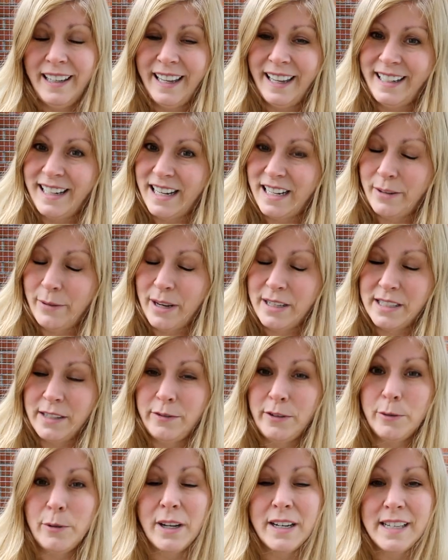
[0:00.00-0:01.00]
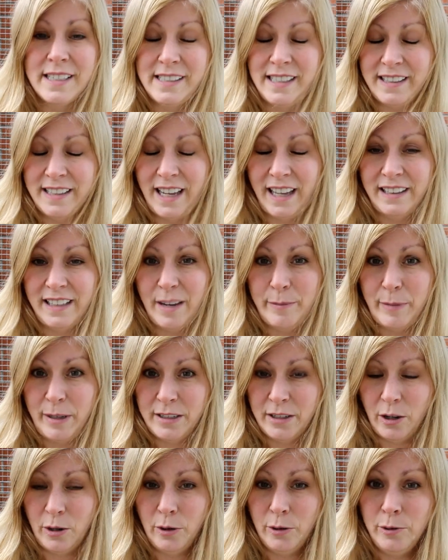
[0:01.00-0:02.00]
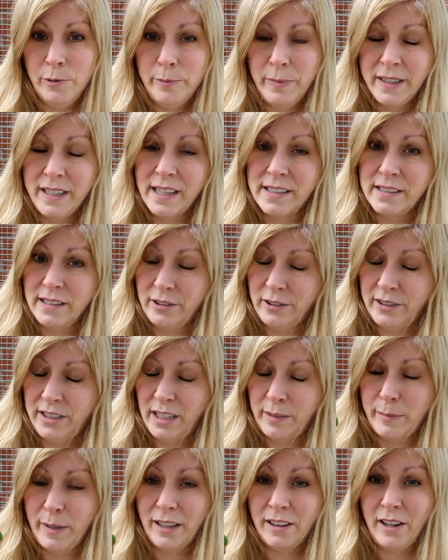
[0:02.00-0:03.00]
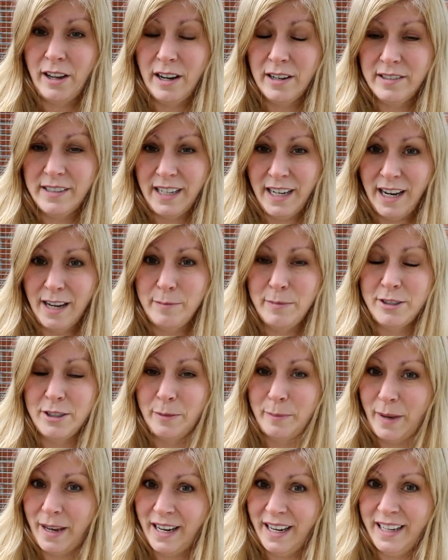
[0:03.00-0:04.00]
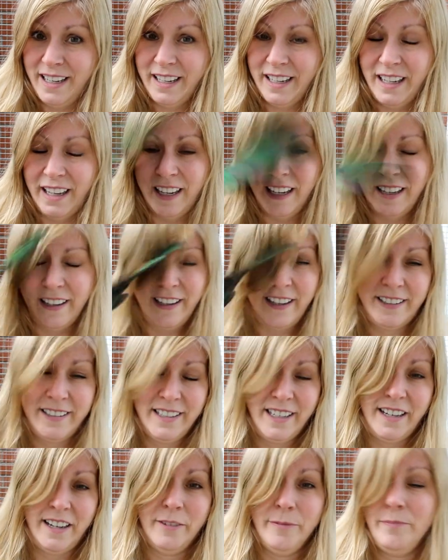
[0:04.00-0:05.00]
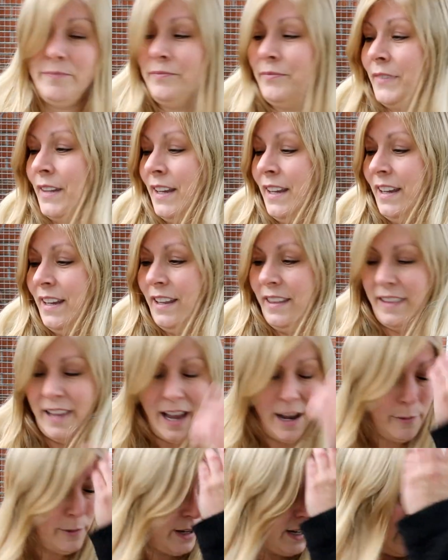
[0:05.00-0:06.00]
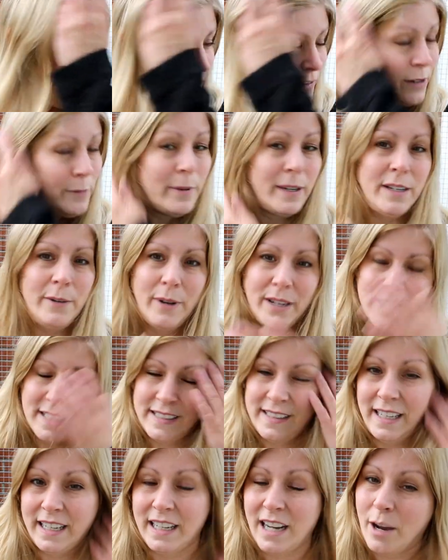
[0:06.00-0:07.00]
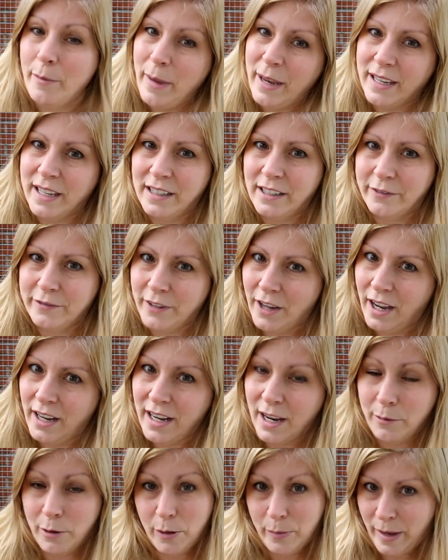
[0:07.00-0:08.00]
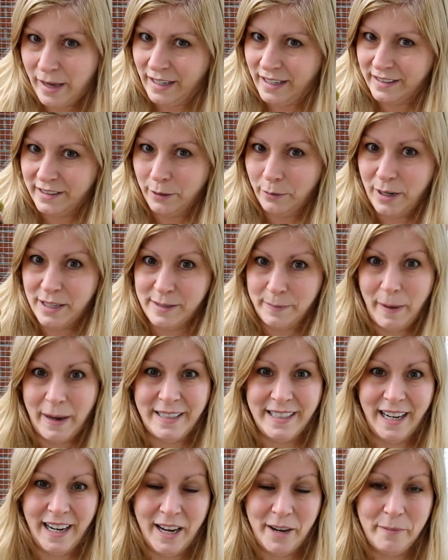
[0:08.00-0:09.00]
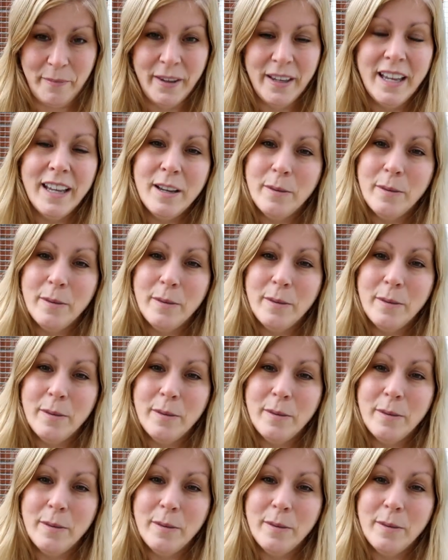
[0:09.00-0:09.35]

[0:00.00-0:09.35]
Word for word: And anyways, if you want to see that, let me know, because it'll take me a long time to make, and that way if everybody wants to see it, I'll make it. If not, I won't make it to waste my time.